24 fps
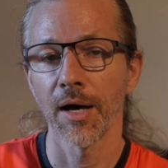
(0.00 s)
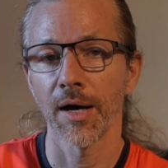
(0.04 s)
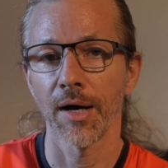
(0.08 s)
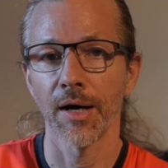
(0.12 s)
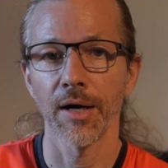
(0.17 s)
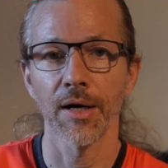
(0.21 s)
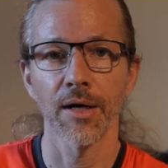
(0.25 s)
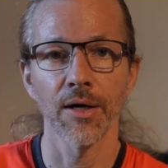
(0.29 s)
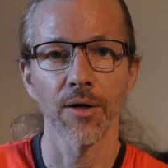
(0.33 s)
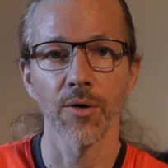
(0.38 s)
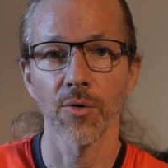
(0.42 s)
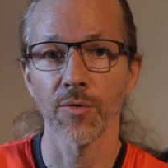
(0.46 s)

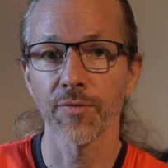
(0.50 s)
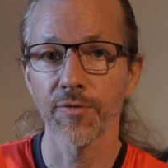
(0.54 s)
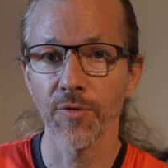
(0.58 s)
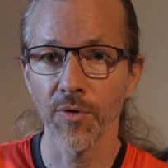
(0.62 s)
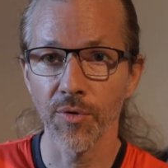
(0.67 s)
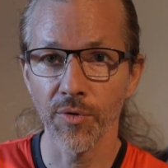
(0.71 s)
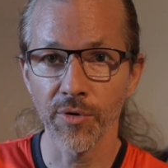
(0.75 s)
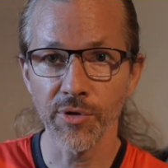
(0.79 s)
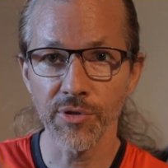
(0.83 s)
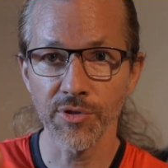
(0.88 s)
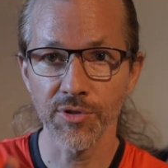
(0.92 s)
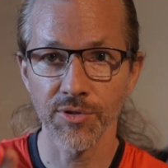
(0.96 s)
Of
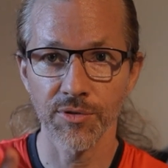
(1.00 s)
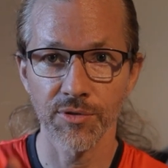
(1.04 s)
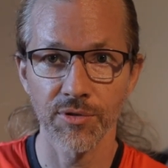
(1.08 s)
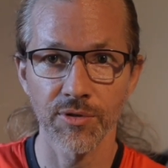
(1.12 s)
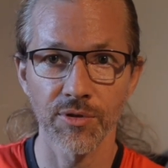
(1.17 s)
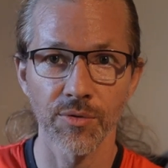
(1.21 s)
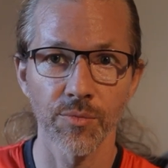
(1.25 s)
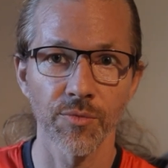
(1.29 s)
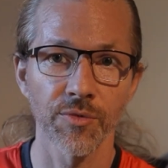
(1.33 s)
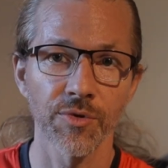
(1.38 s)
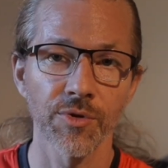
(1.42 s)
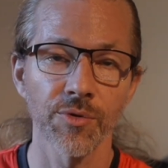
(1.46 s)
course,
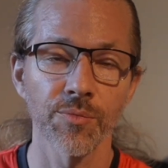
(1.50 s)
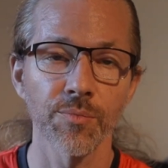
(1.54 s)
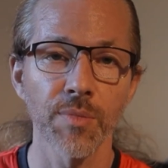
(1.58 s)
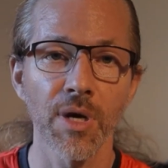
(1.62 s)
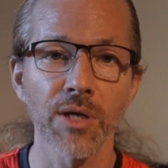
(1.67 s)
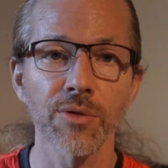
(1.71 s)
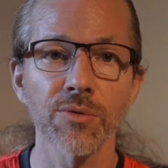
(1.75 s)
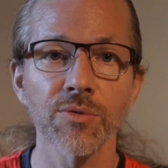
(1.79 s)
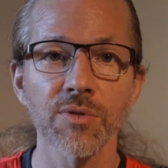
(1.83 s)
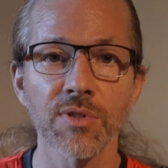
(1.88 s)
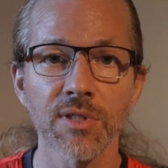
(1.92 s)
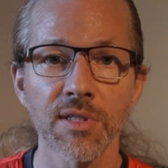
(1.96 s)
the
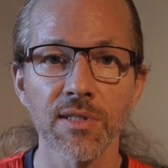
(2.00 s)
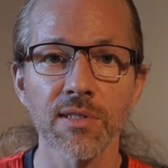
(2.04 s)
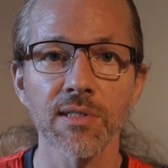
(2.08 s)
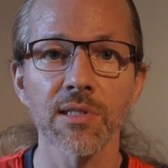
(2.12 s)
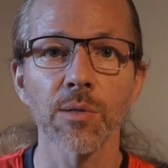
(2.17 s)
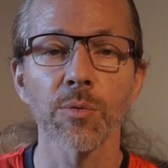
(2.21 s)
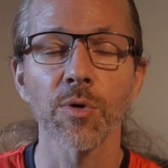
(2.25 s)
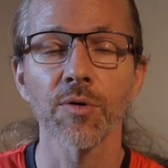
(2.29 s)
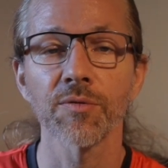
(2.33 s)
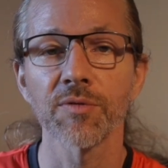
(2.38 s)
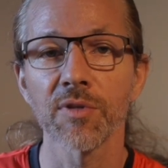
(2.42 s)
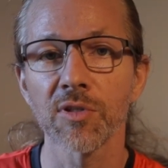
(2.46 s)
menu
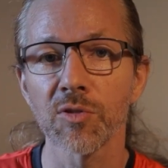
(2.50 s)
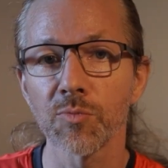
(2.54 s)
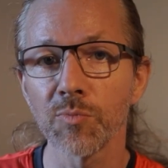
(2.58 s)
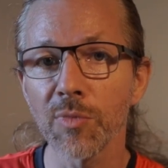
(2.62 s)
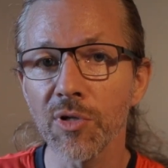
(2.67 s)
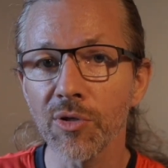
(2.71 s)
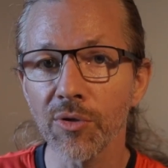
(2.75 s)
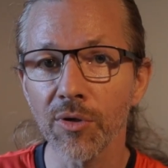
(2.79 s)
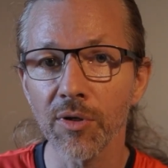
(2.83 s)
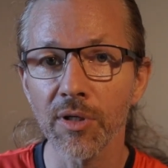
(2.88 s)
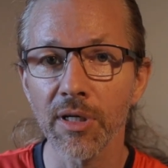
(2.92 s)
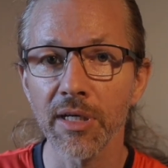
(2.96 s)
system of this
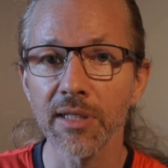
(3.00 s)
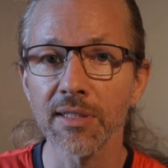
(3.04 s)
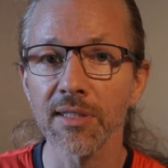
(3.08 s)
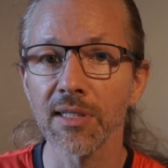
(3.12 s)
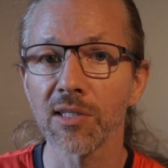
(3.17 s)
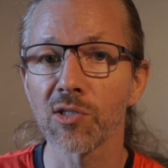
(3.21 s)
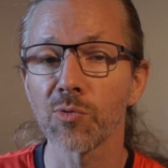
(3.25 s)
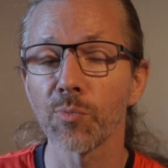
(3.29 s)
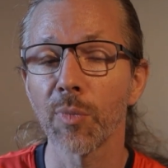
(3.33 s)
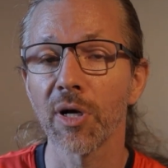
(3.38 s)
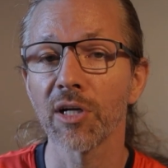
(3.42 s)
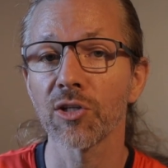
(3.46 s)
mirrorless
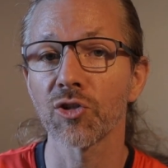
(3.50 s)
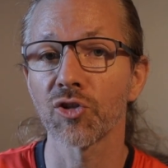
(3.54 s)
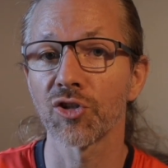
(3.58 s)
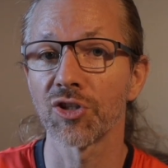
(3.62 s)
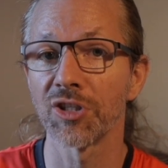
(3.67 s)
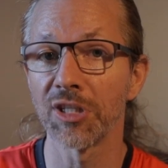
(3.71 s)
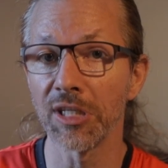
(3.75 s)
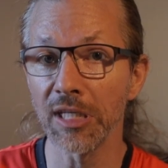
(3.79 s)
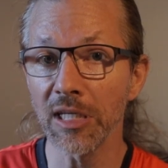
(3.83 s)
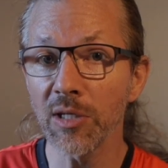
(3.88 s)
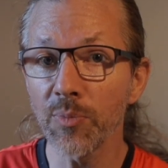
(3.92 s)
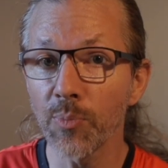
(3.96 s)
is much
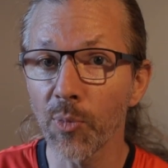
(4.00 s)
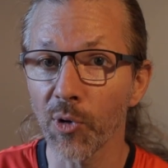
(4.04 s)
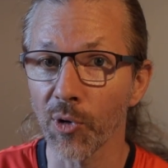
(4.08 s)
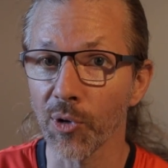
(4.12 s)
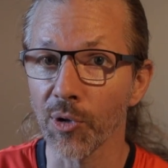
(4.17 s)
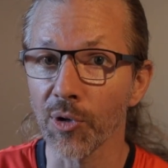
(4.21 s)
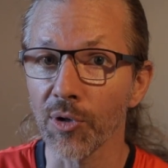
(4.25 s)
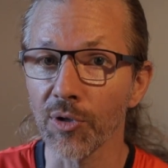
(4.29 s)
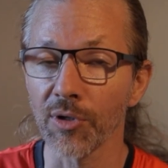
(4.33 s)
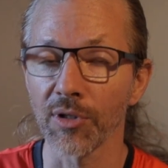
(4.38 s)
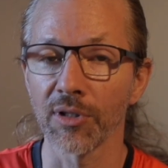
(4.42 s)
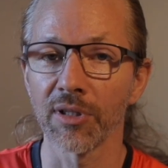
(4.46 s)

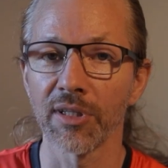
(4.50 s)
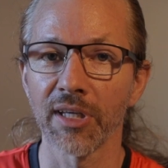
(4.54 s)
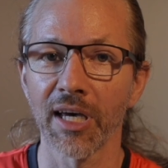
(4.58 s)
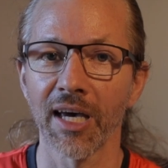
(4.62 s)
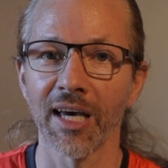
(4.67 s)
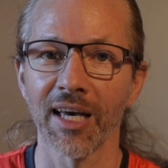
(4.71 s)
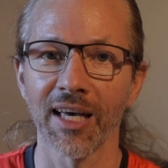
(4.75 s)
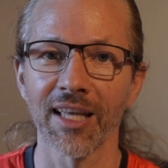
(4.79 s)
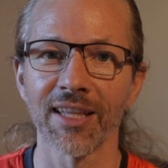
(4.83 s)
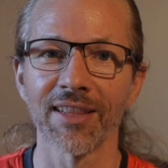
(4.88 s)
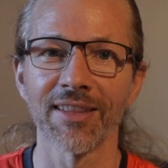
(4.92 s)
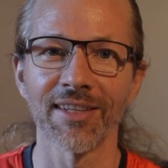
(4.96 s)
deeper
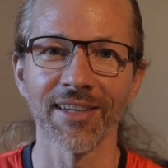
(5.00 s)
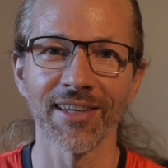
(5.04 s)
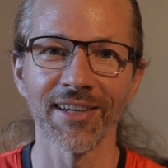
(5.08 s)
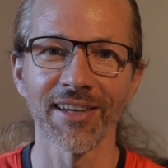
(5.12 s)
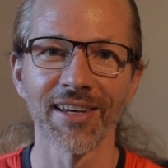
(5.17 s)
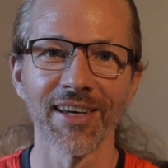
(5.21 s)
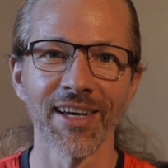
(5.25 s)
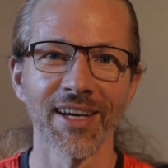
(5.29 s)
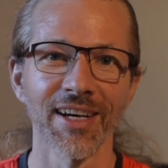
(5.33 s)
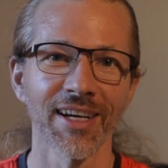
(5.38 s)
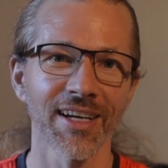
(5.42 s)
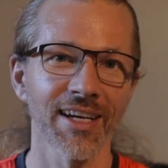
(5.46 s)
than the
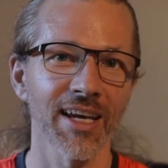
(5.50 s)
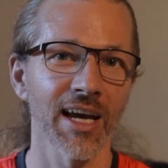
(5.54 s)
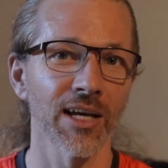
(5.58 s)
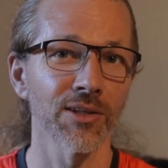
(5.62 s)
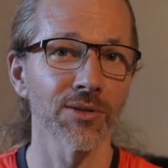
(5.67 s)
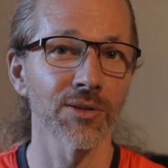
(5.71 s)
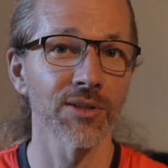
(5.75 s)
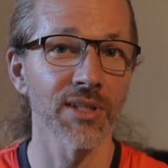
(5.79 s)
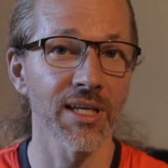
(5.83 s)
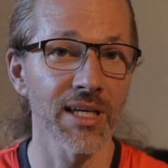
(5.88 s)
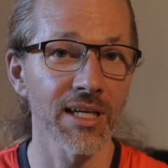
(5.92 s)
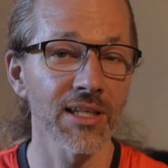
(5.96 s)

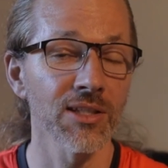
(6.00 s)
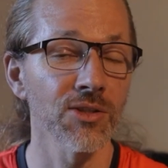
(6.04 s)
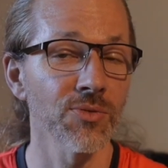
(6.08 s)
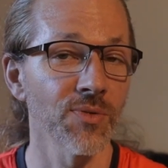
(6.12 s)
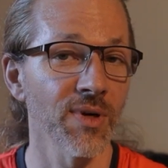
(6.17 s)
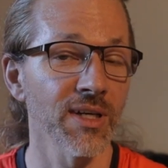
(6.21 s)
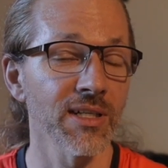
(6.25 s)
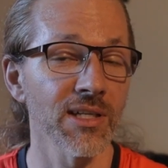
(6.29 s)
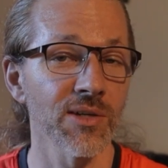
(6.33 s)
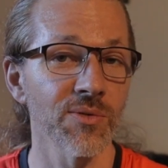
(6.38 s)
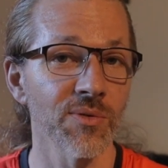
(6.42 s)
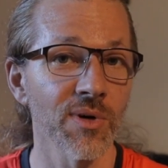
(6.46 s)
Canon
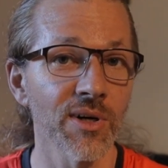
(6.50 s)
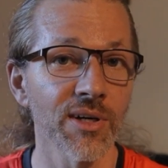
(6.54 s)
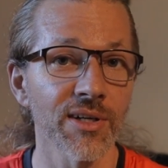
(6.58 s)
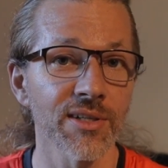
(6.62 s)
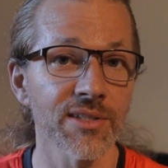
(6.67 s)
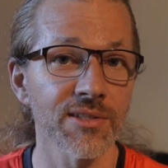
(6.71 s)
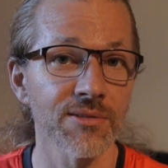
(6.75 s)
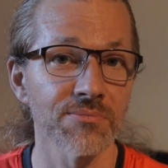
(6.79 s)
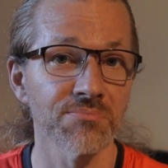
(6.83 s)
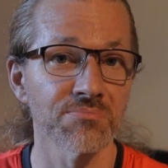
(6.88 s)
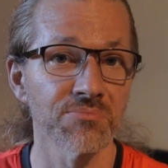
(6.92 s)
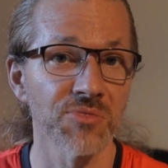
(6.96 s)
820
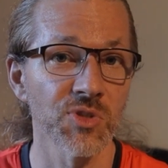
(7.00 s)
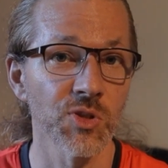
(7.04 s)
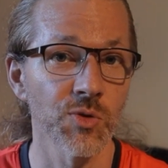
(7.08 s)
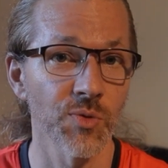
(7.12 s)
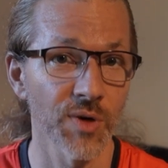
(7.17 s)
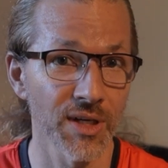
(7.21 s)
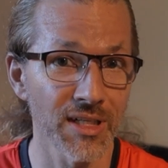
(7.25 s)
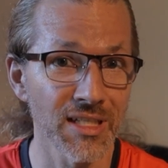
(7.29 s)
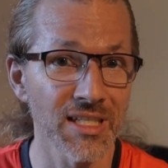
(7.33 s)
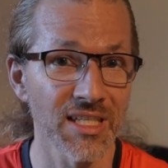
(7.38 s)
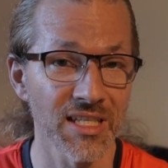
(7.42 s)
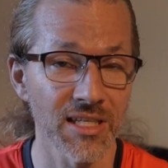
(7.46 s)
was
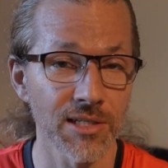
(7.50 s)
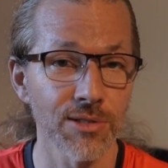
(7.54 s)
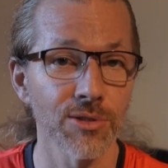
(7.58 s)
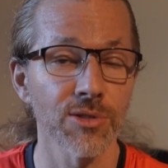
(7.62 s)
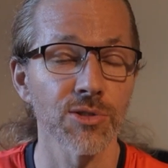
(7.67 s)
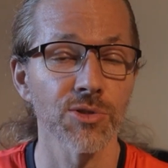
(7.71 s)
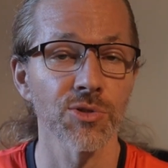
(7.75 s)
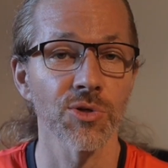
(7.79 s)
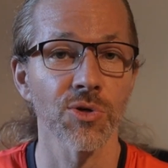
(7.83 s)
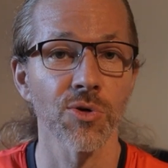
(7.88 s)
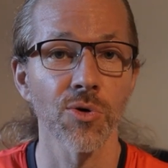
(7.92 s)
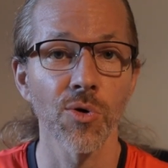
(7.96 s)
20
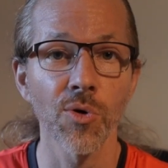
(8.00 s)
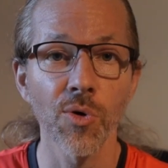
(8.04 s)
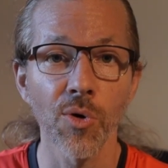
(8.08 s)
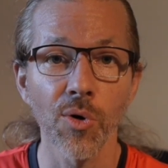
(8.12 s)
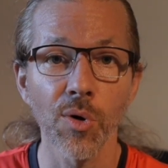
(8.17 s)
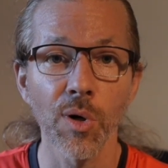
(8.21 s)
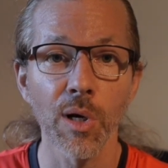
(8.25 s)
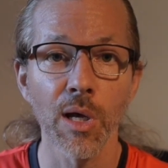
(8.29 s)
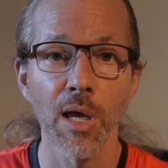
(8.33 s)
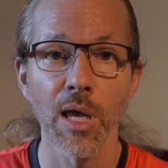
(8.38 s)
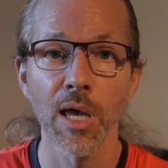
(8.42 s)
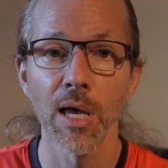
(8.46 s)
years
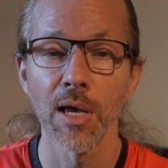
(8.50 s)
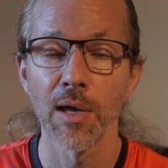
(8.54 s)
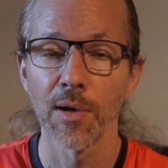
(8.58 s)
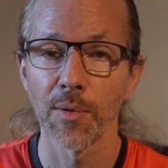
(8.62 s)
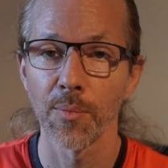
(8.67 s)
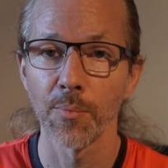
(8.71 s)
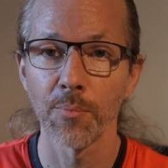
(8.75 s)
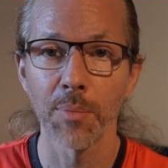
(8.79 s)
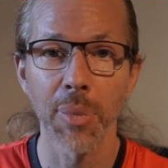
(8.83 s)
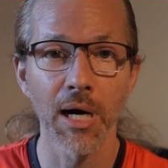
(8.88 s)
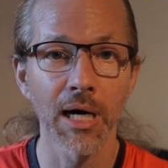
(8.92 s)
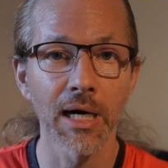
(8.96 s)
ago,
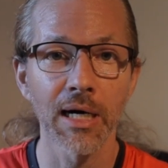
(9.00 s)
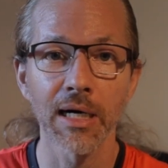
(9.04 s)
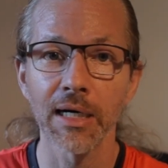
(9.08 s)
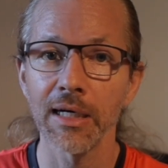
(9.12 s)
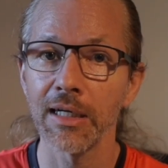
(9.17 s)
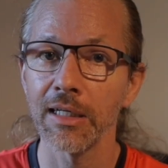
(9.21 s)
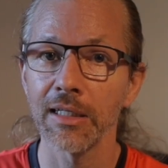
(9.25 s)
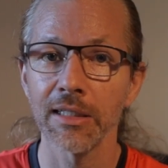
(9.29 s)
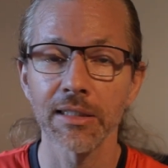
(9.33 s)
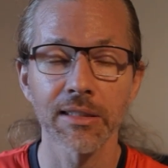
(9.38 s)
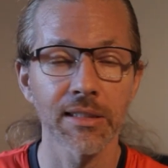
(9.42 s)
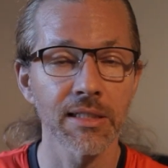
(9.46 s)

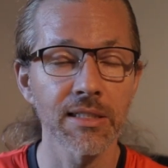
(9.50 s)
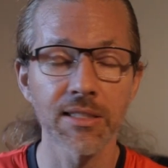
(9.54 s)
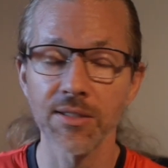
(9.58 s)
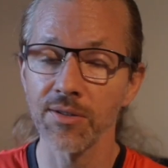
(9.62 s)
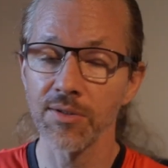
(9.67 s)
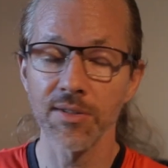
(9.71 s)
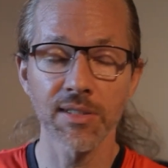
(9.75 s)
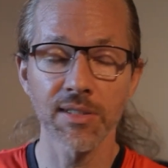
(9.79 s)
but it's the